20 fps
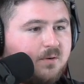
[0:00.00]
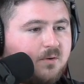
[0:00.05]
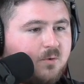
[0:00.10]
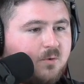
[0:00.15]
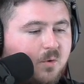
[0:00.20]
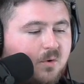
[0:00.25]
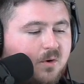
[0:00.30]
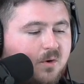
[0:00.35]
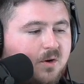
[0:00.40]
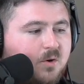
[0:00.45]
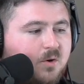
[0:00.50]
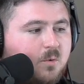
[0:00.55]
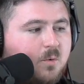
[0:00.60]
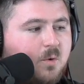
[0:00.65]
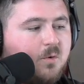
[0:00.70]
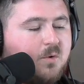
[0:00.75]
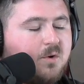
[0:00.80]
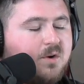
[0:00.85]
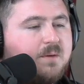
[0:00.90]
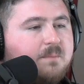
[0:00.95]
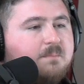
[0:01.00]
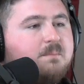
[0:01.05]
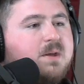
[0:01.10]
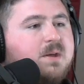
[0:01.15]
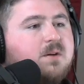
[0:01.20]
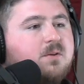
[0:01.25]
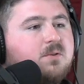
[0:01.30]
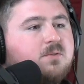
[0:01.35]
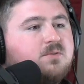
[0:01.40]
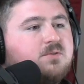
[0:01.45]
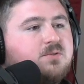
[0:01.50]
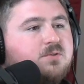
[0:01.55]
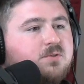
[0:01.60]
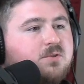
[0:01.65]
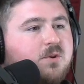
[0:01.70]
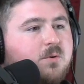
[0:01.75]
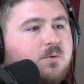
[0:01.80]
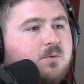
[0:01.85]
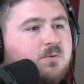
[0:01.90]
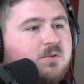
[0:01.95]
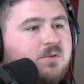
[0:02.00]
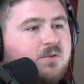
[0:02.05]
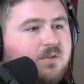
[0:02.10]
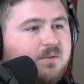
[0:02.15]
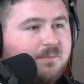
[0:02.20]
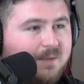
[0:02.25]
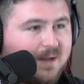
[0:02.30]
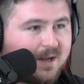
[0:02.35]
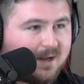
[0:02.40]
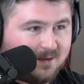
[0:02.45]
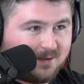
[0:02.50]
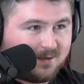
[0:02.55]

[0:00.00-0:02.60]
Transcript: quote unquote compelled to go to the back.